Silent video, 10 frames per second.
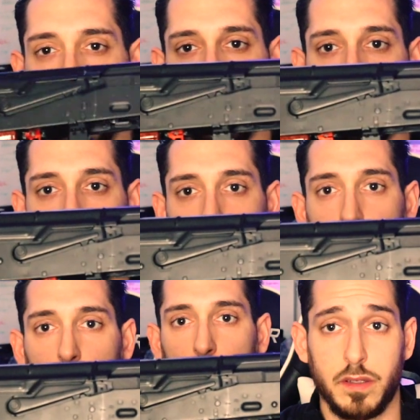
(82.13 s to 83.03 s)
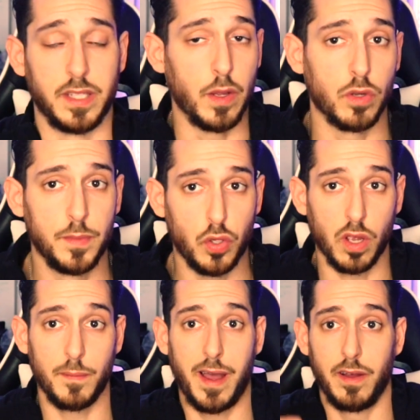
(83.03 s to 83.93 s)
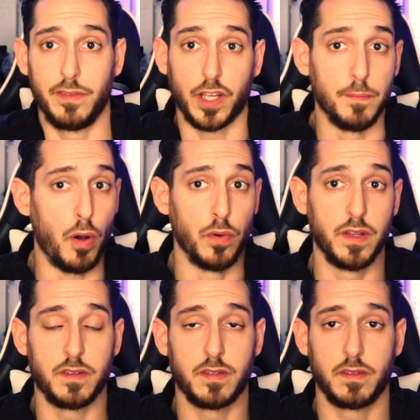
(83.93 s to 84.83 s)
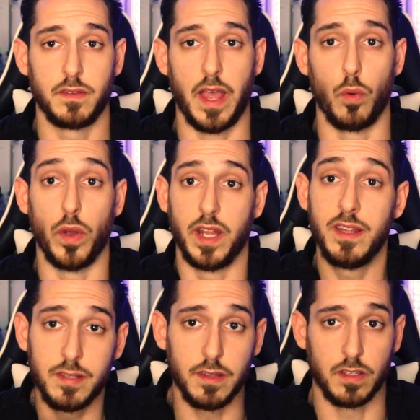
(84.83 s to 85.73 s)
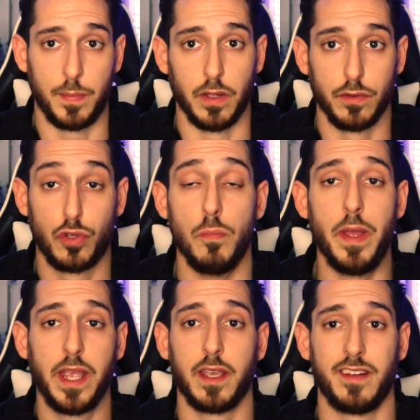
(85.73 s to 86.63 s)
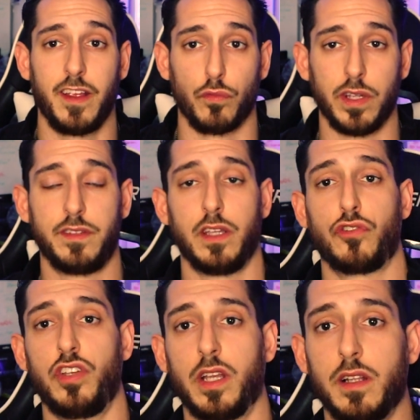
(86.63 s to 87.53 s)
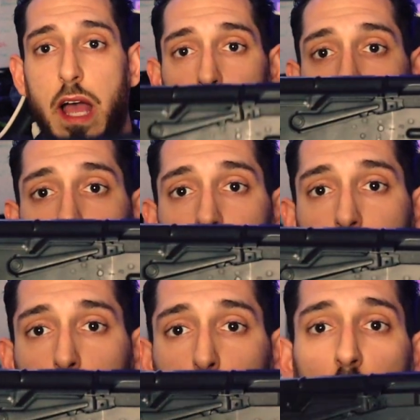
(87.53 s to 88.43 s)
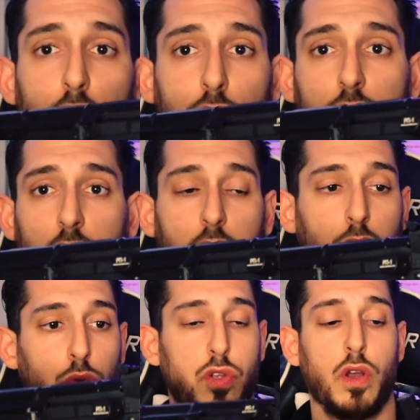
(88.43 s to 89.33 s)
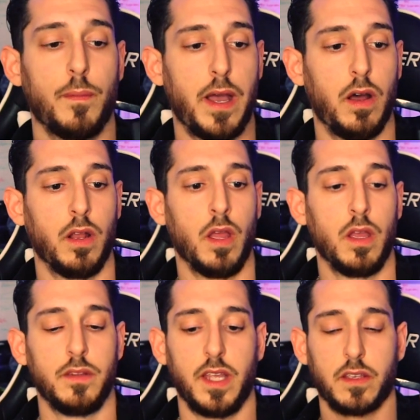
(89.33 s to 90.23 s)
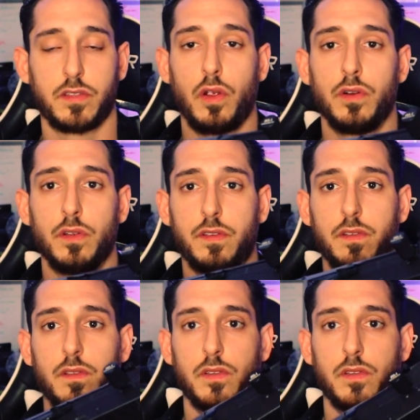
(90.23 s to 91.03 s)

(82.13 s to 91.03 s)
It's beautiful. Today we're going to be talking about the components that went into this build to make it a real deal cheek clapper. So right off the gate, we'll talk about the externals.